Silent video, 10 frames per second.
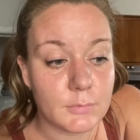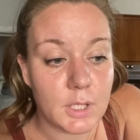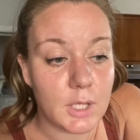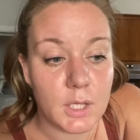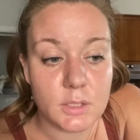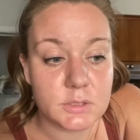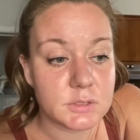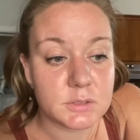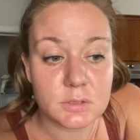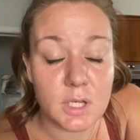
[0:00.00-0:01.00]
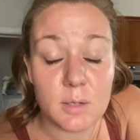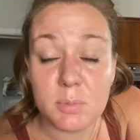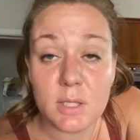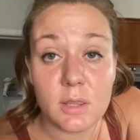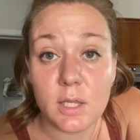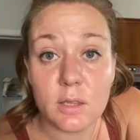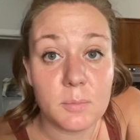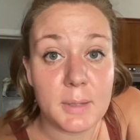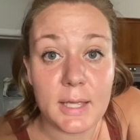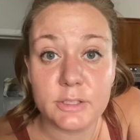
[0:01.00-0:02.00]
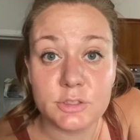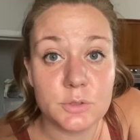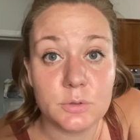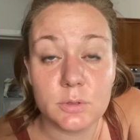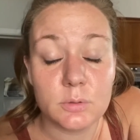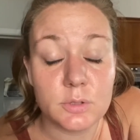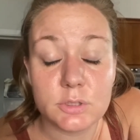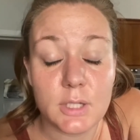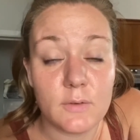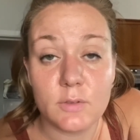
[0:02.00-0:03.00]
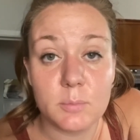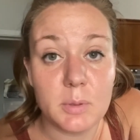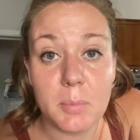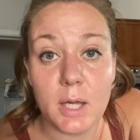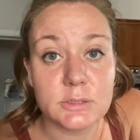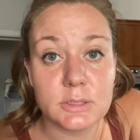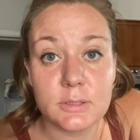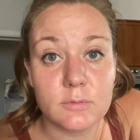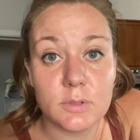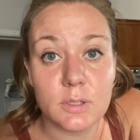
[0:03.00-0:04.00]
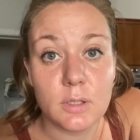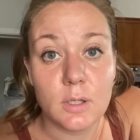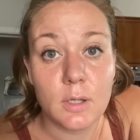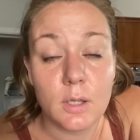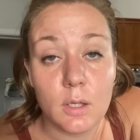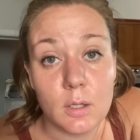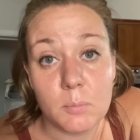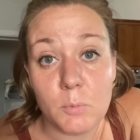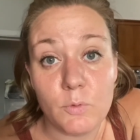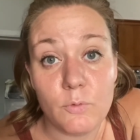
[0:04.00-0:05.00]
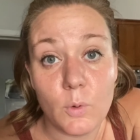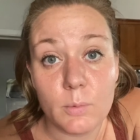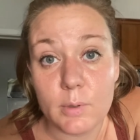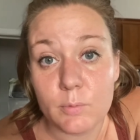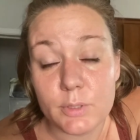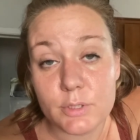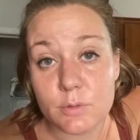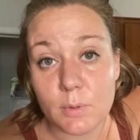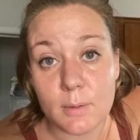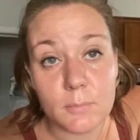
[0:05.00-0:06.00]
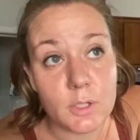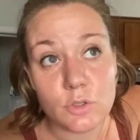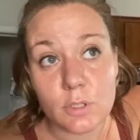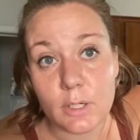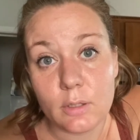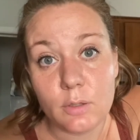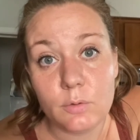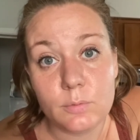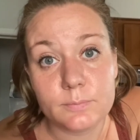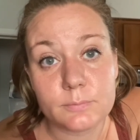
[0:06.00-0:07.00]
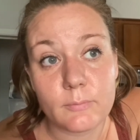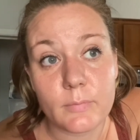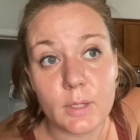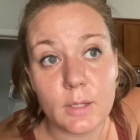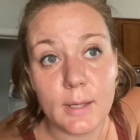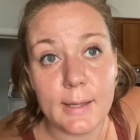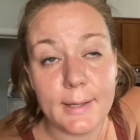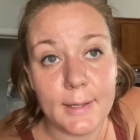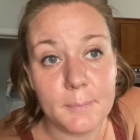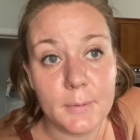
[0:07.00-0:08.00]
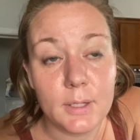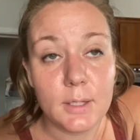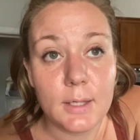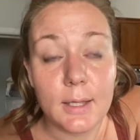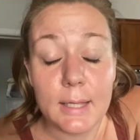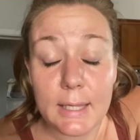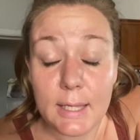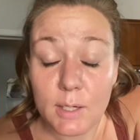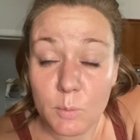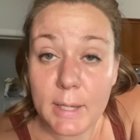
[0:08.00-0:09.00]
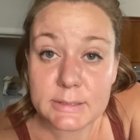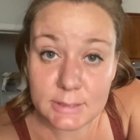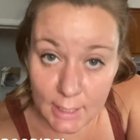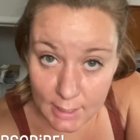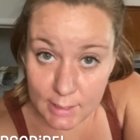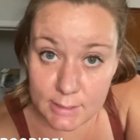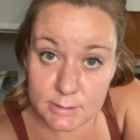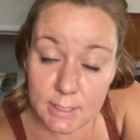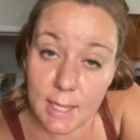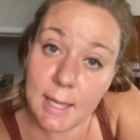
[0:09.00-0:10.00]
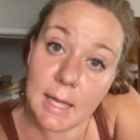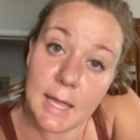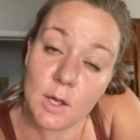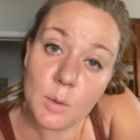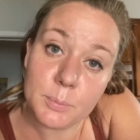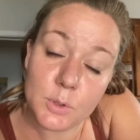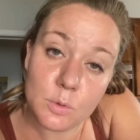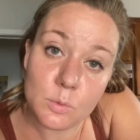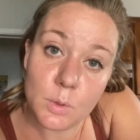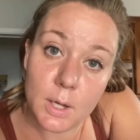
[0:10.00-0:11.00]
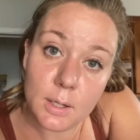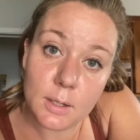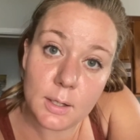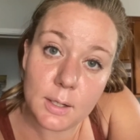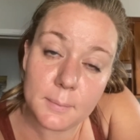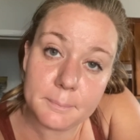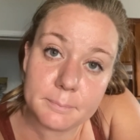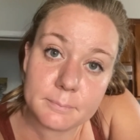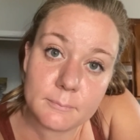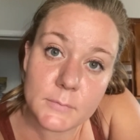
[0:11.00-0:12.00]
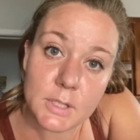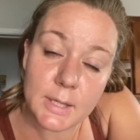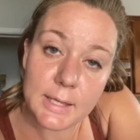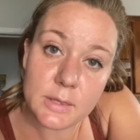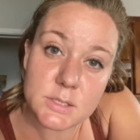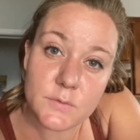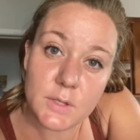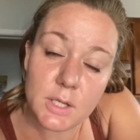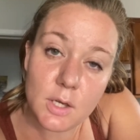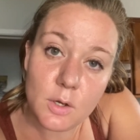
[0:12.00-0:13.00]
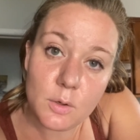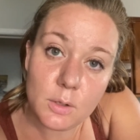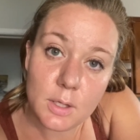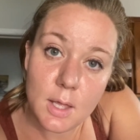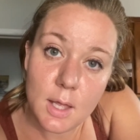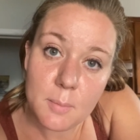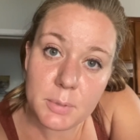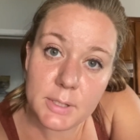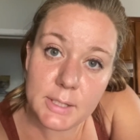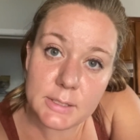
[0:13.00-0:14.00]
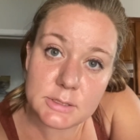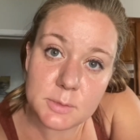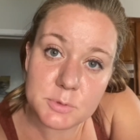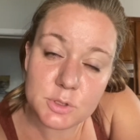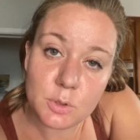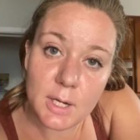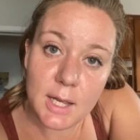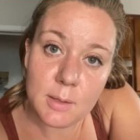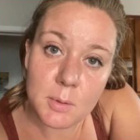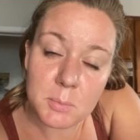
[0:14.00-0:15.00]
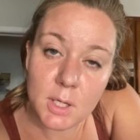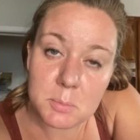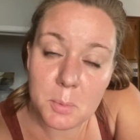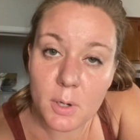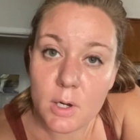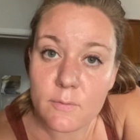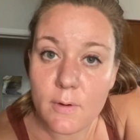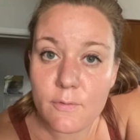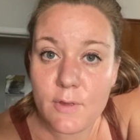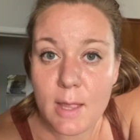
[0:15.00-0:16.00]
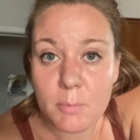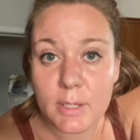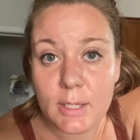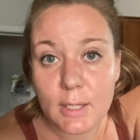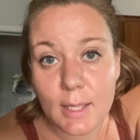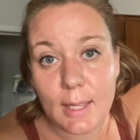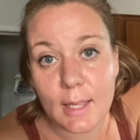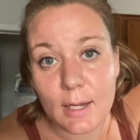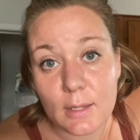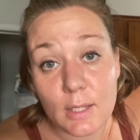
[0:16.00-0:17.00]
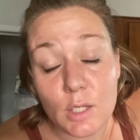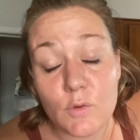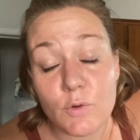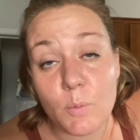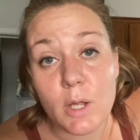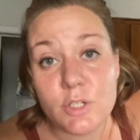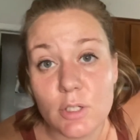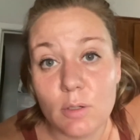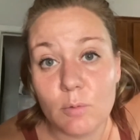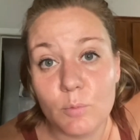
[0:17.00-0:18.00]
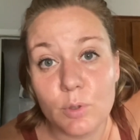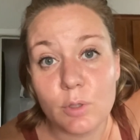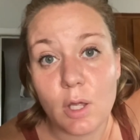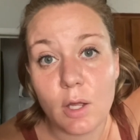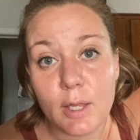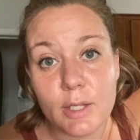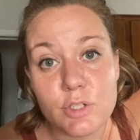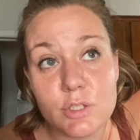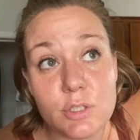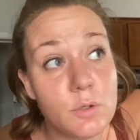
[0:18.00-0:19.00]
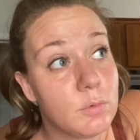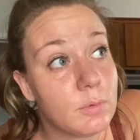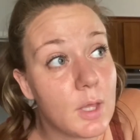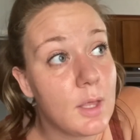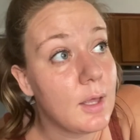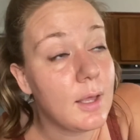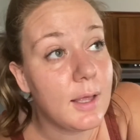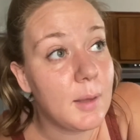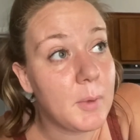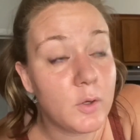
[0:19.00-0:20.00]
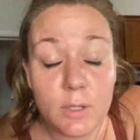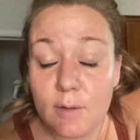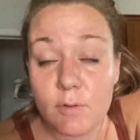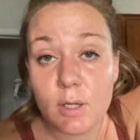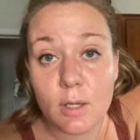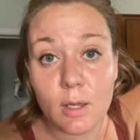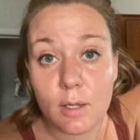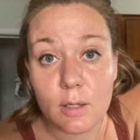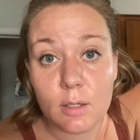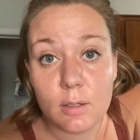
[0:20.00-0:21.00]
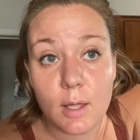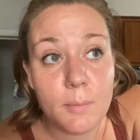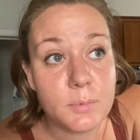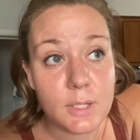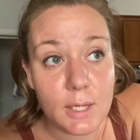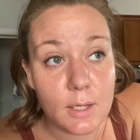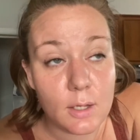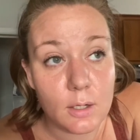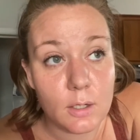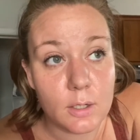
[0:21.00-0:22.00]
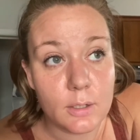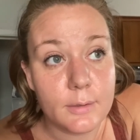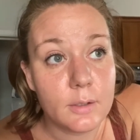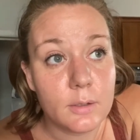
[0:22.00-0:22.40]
it's going to be a thing in the past soon and you just have to be positive and move forward, which is what I'm going to try and do. Um, anyways, guys, uh, I hope you um, like this video. Please subscribe and become a part of our family. And thank you for watching. We'll talk at you soon. Um, I'll give a, a update on